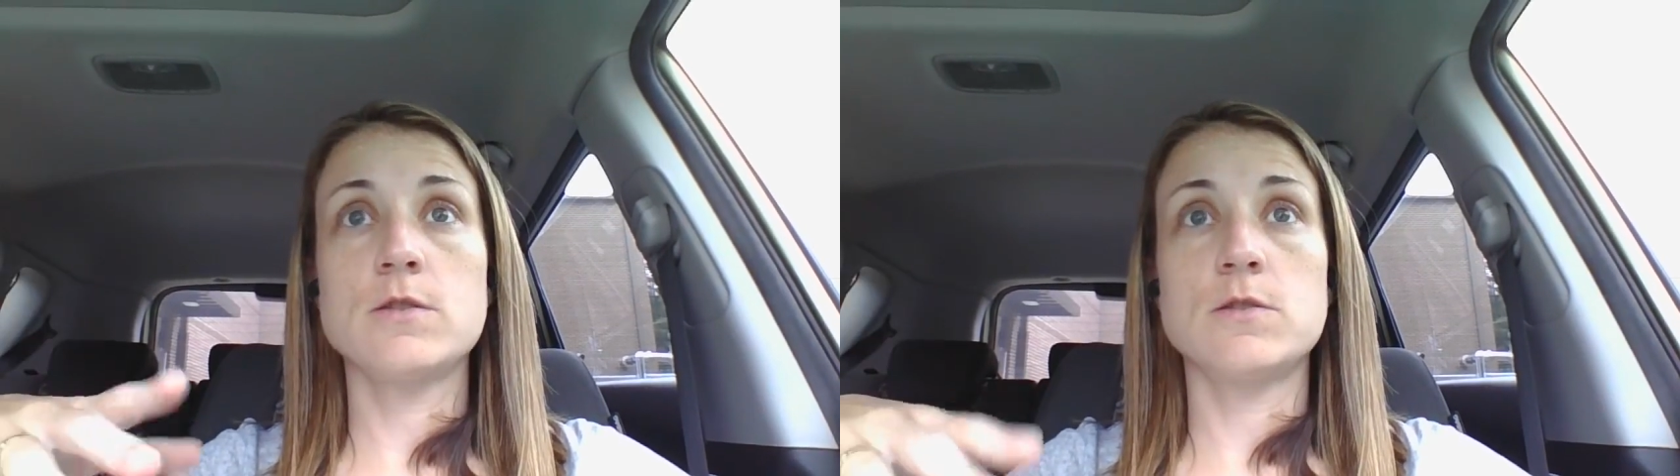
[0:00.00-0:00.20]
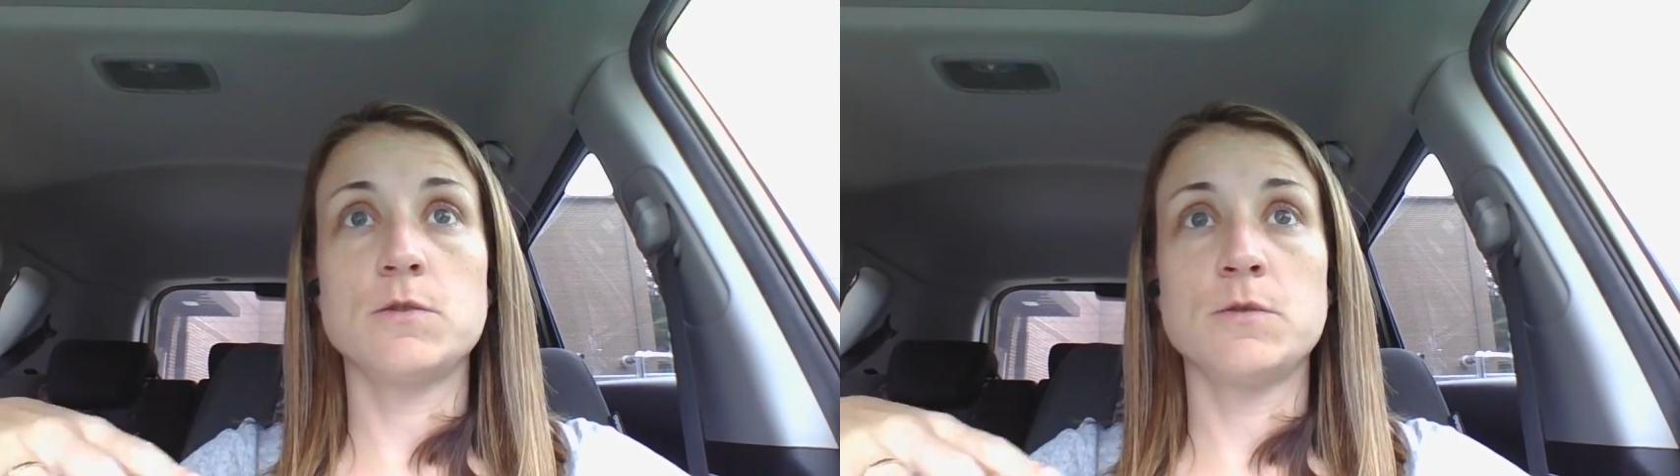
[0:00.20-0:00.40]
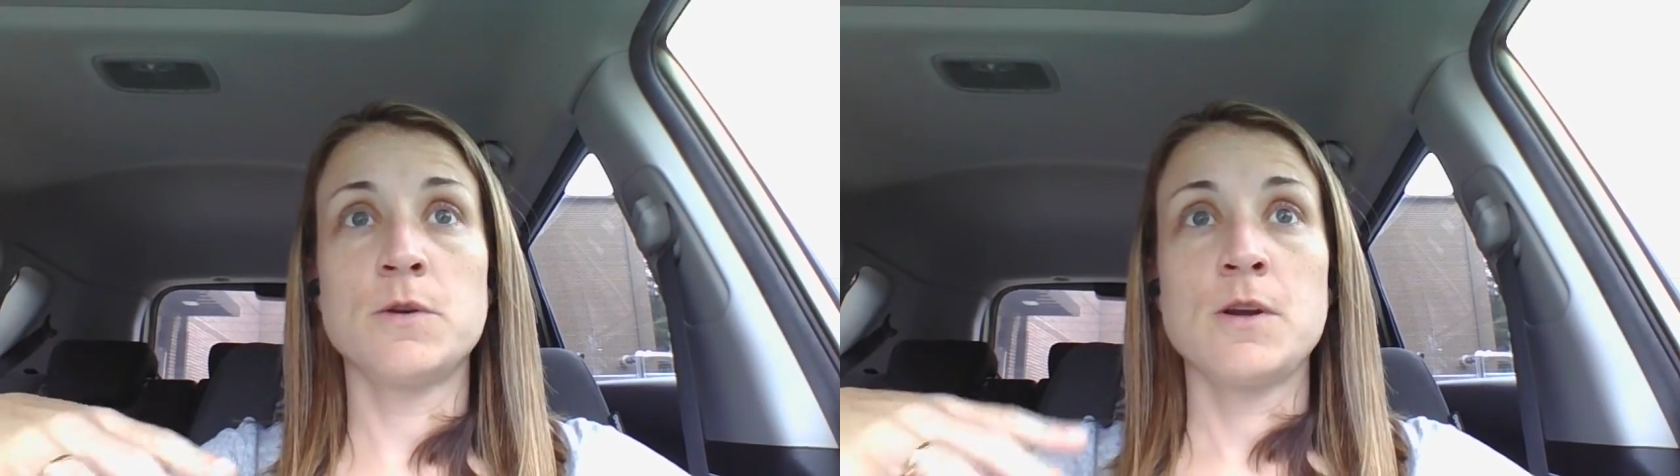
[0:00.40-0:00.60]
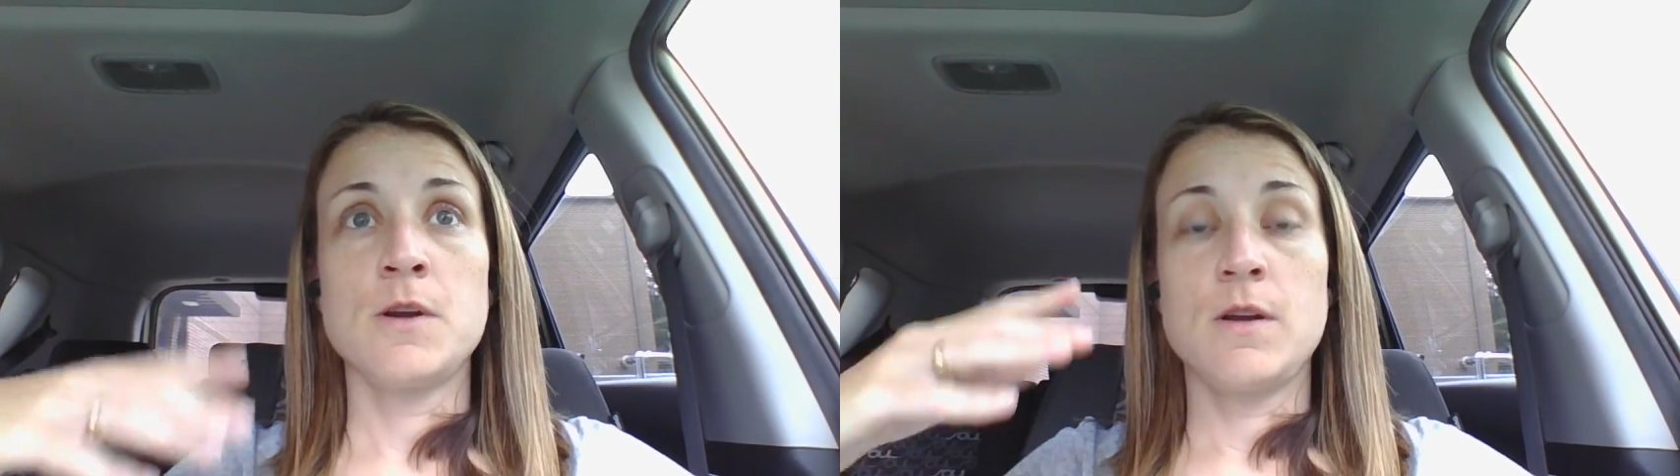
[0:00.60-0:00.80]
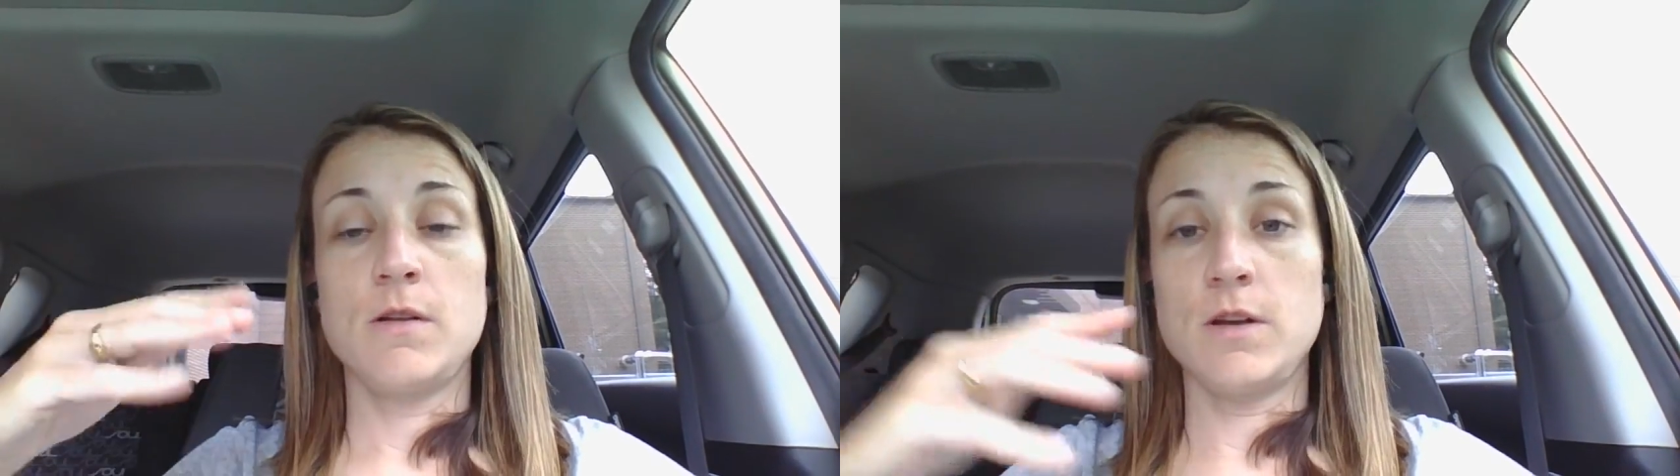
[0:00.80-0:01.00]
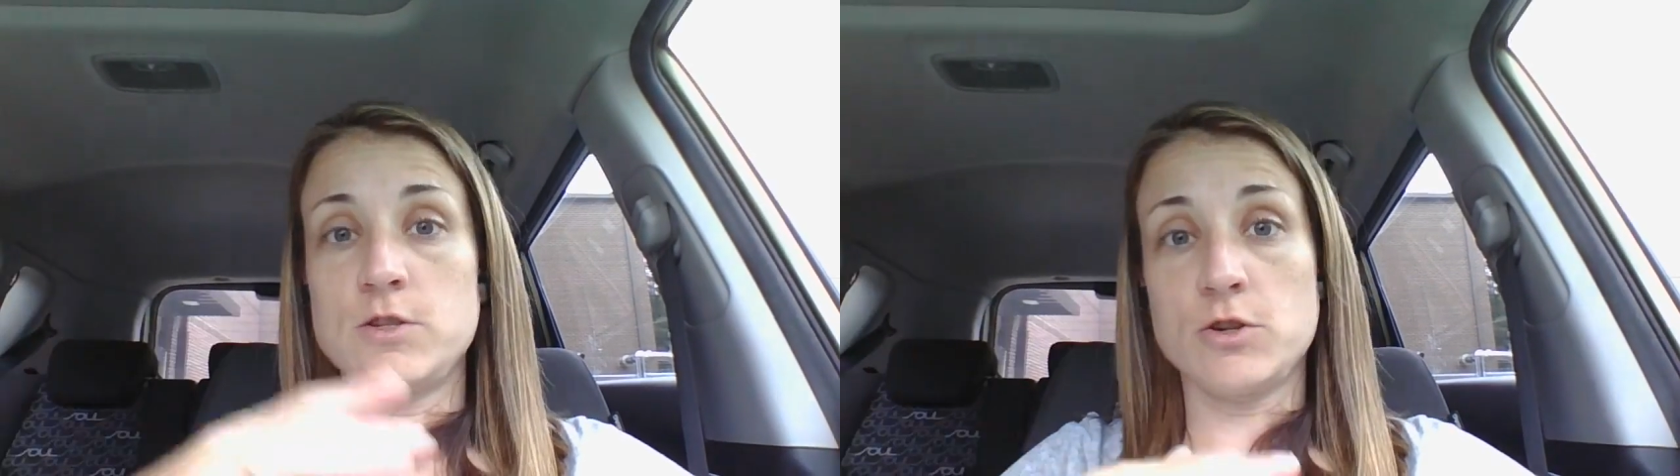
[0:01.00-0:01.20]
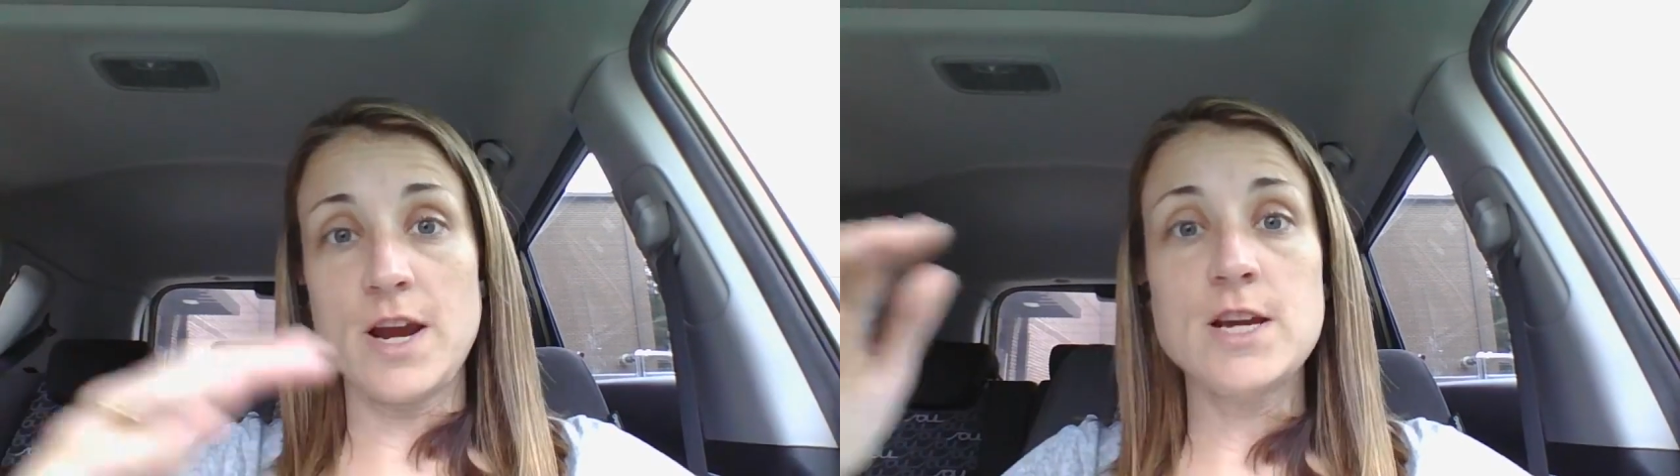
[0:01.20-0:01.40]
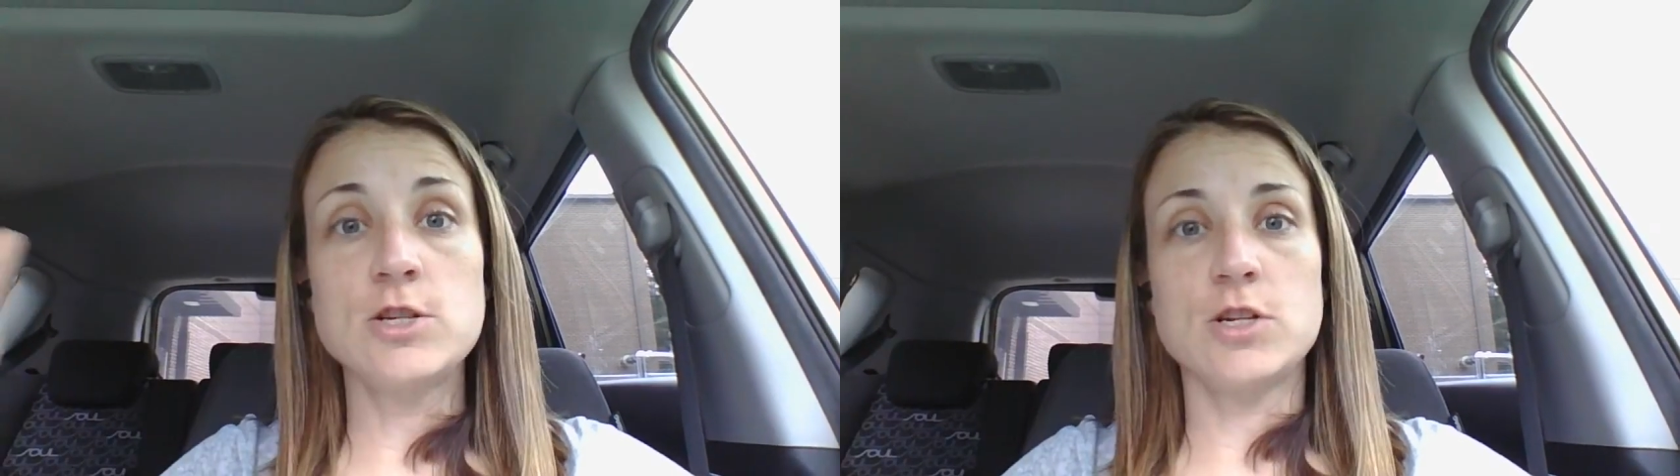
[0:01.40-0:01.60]
to, as
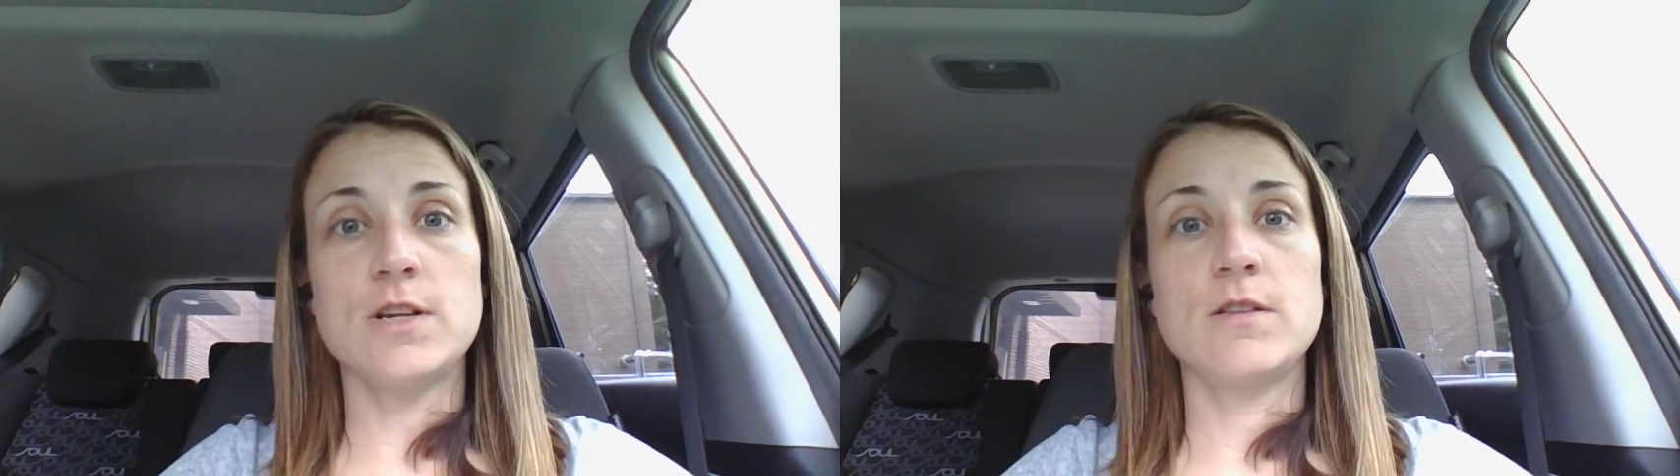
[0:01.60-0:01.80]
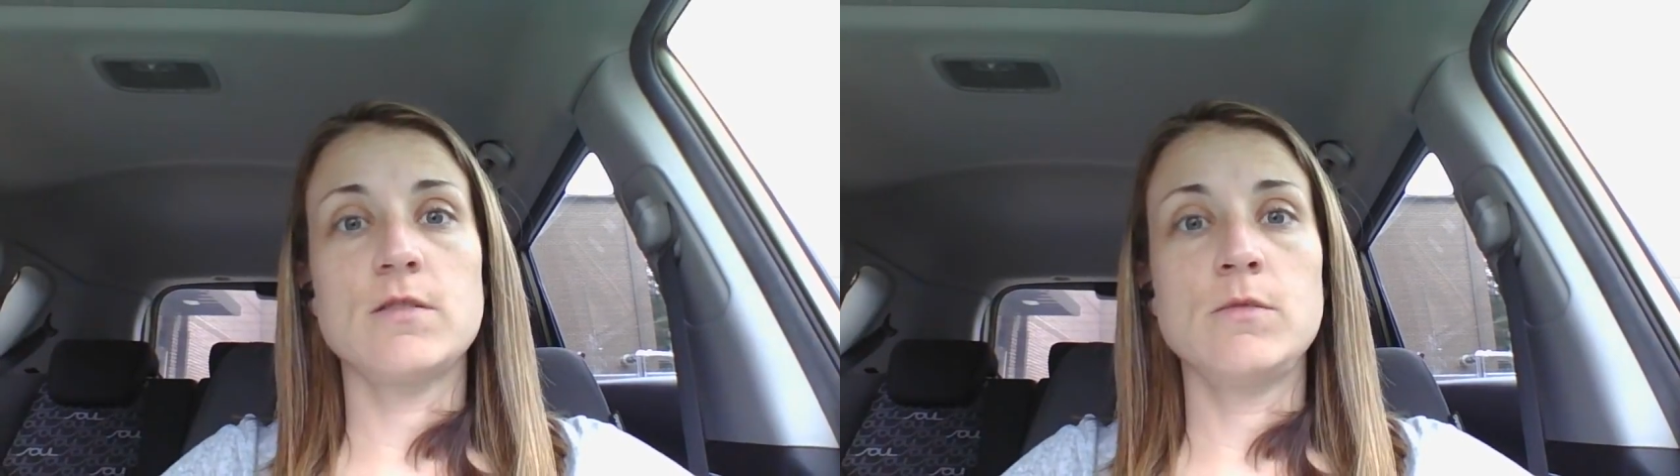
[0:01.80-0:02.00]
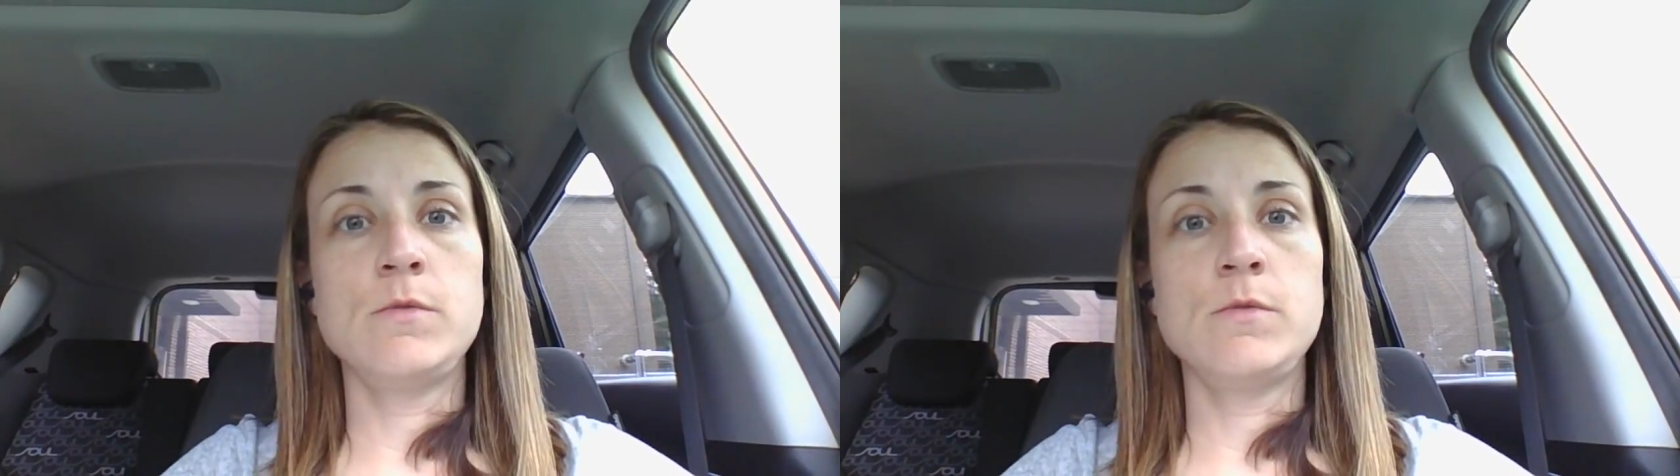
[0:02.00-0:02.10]
you're aging,